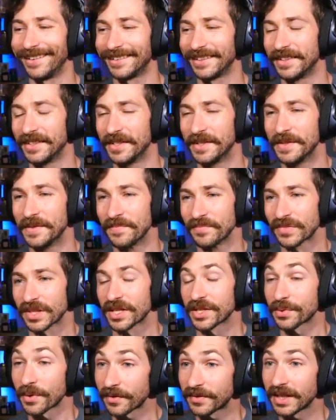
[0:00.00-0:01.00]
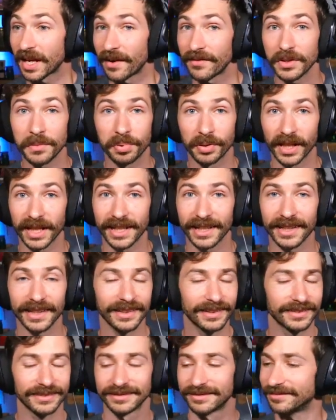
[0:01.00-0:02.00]
Yeah. Swifty, have you played it?
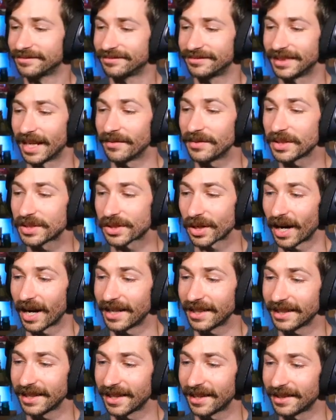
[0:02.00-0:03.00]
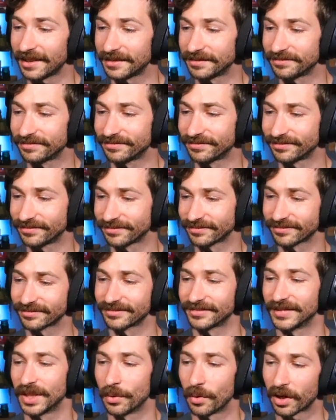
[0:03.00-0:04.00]
Have you tried it yet?
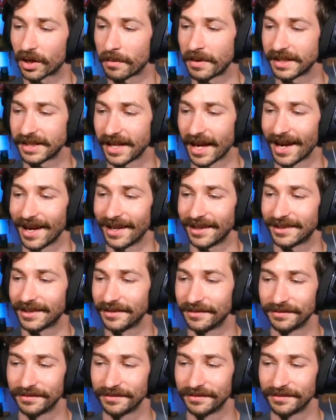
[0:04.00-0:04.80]
Welcome in, Gad.